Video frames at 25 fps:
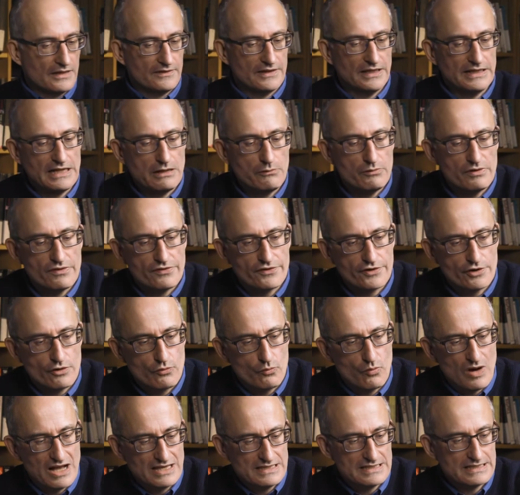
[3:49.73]
Then I will throw
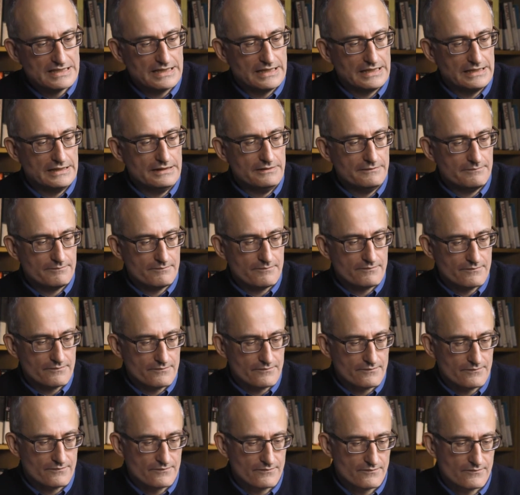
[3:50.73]
once again.
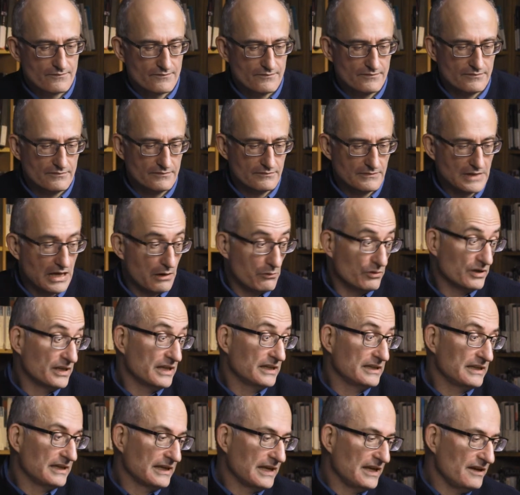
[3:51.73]
I will
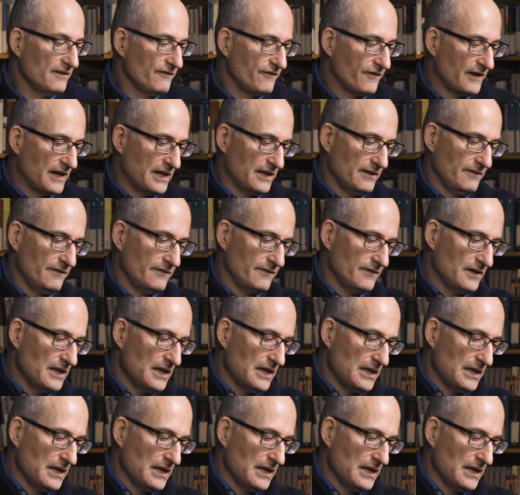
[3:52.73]
get again 5,